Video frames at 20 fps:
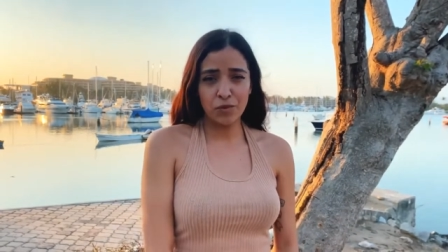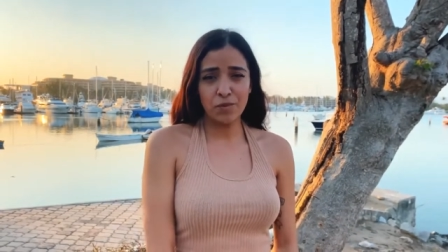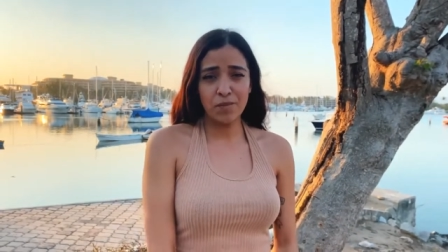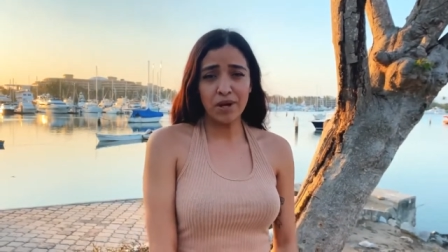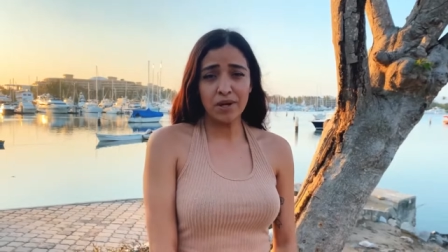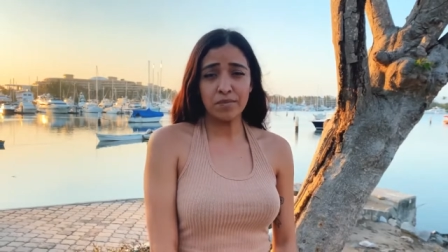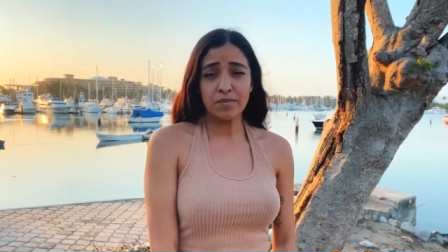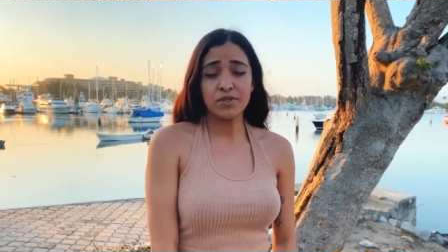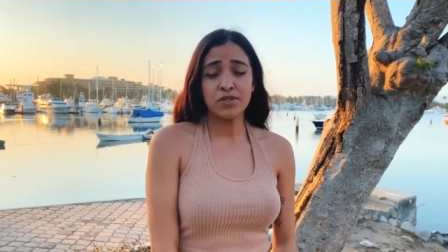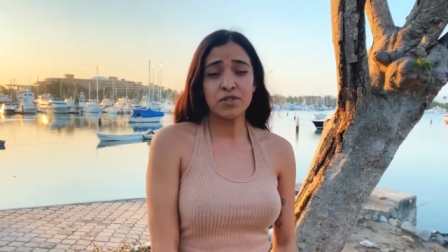My
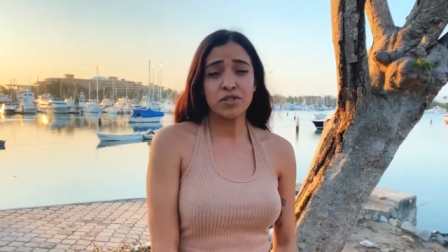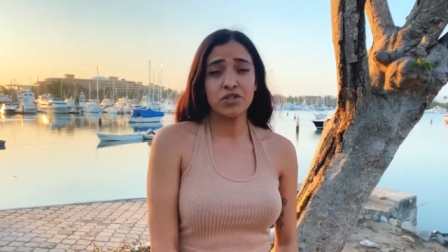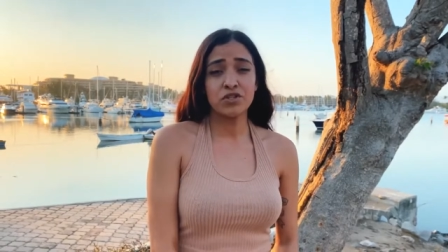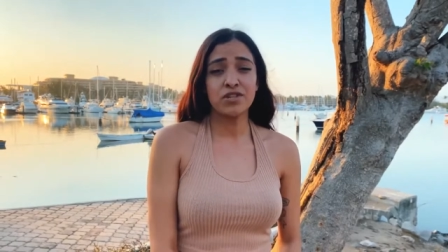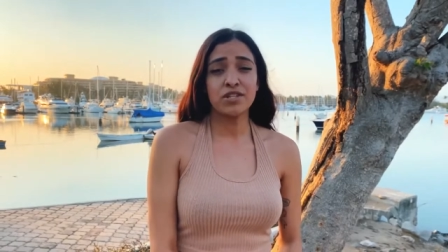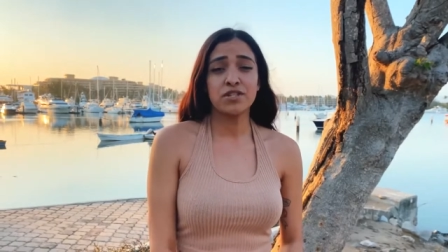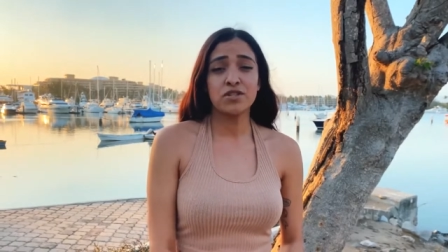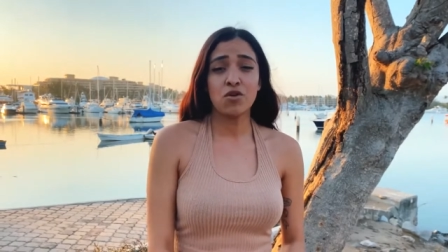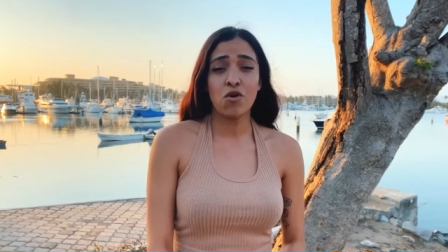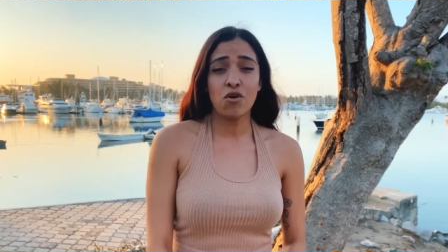position
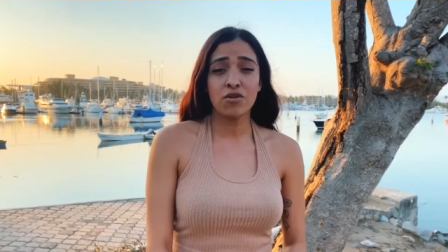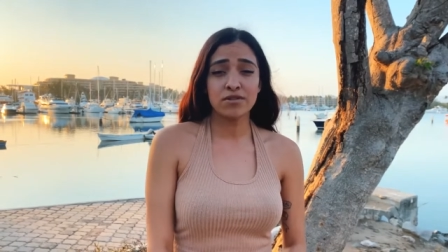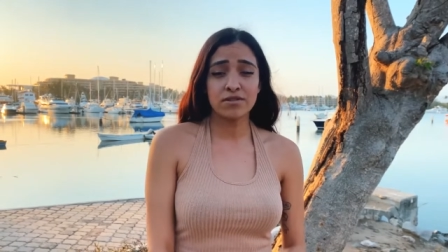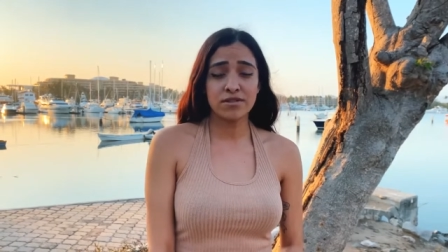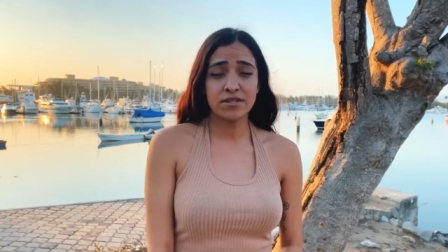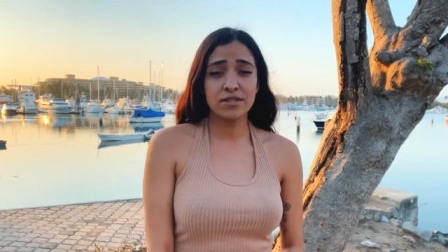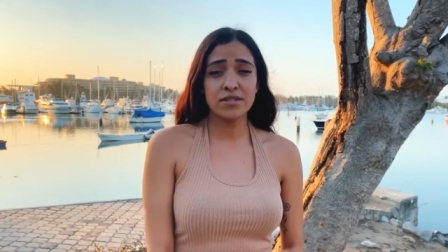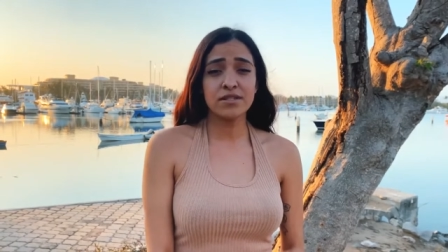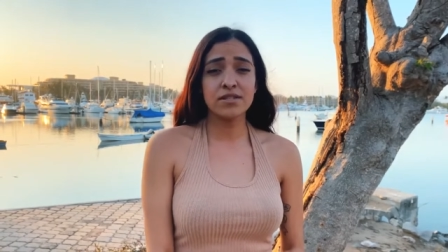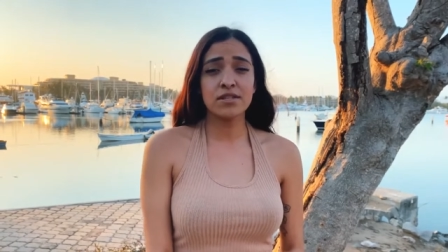is
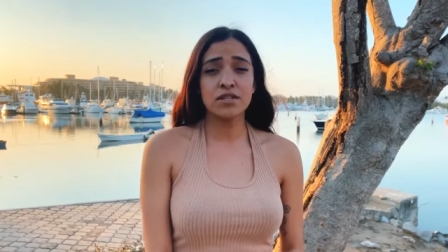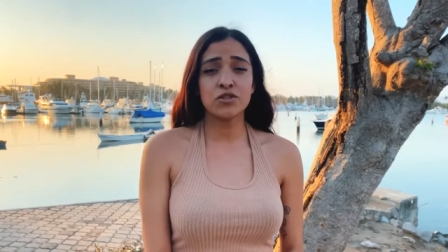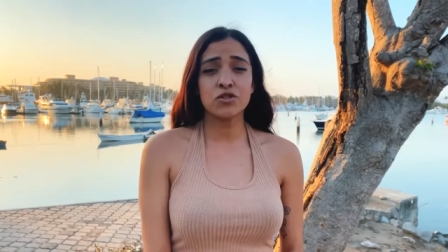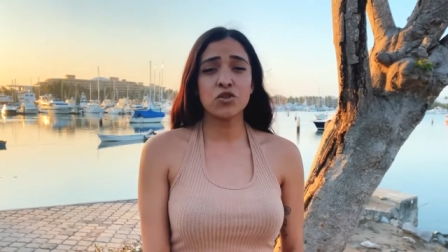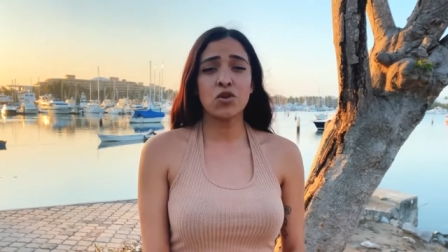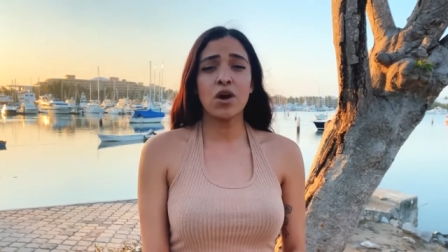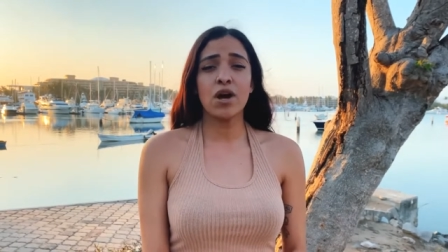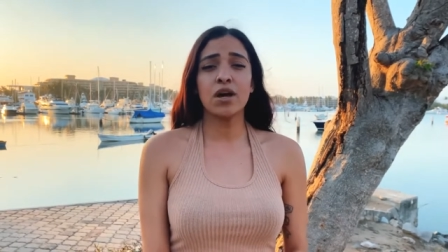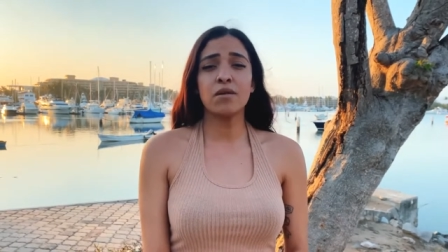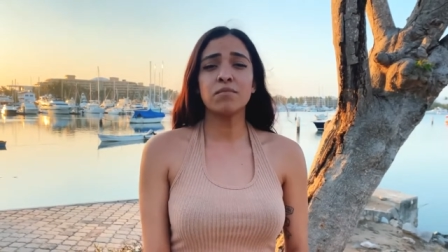hostess, so
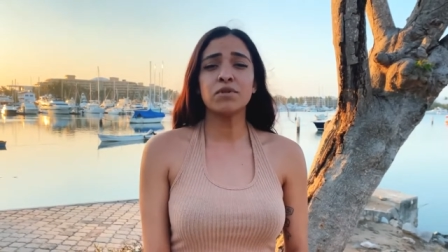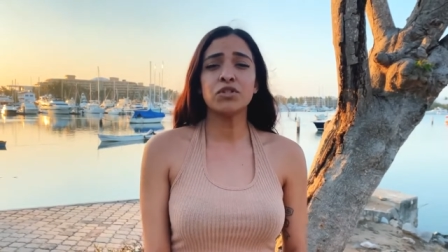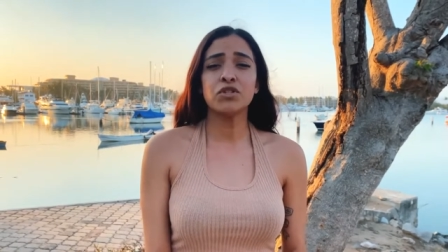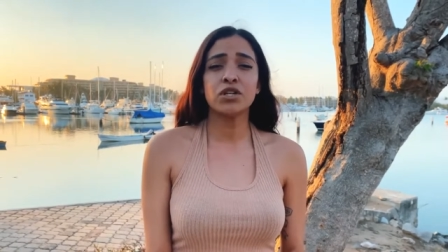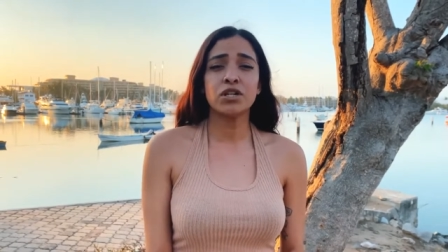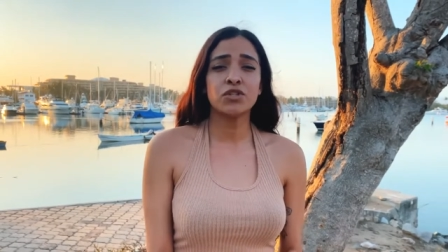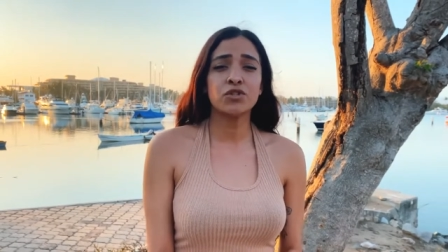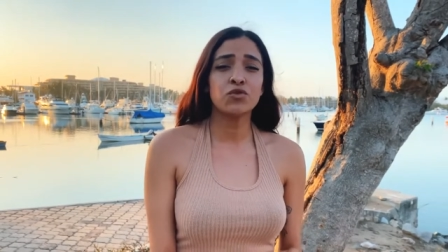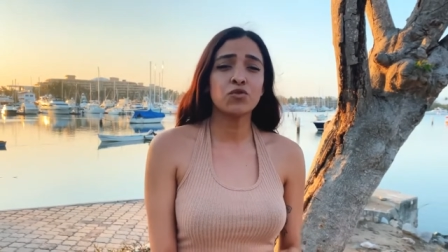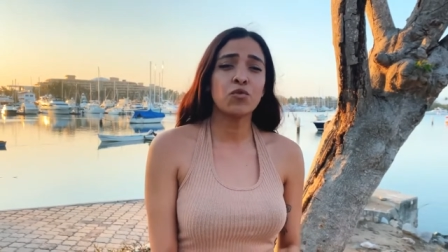I'm in
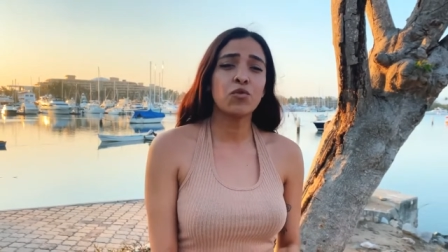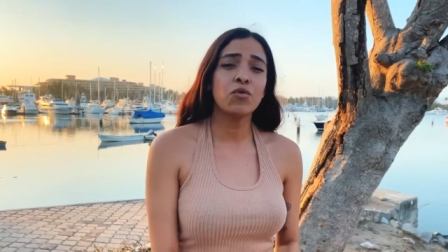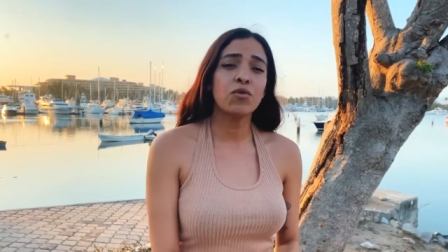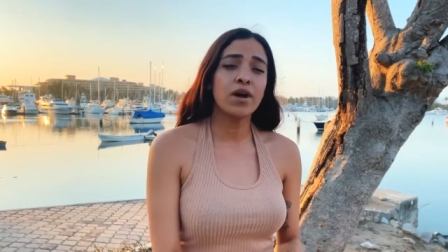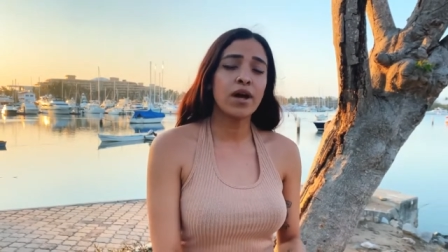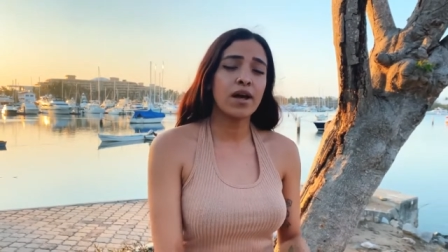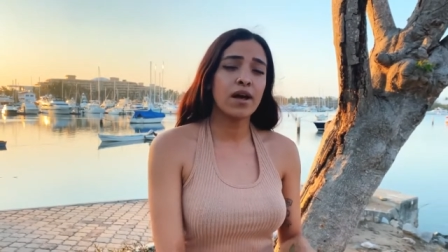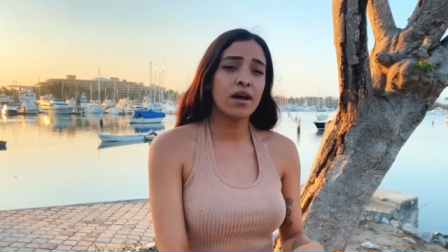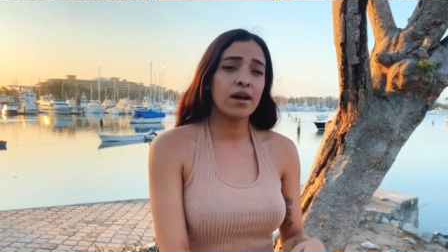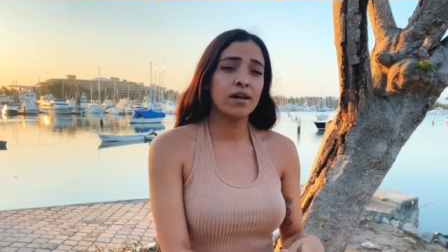charge to
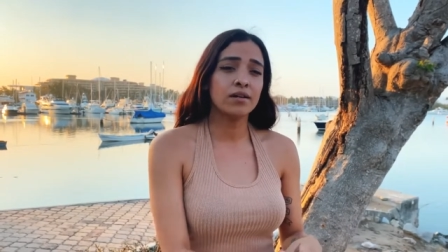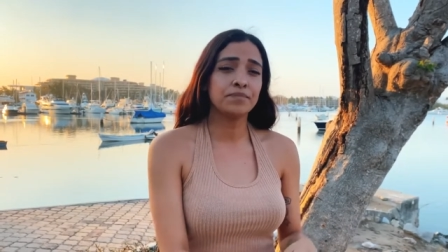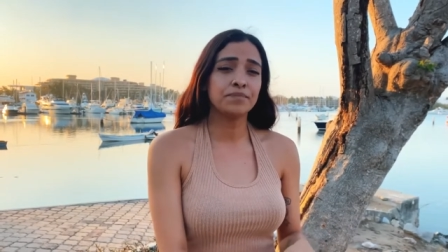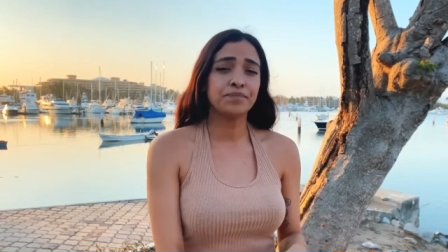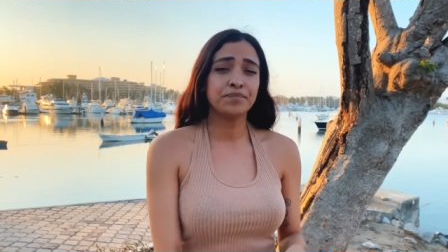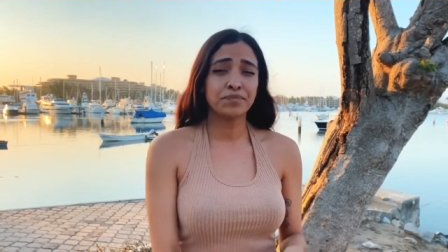um,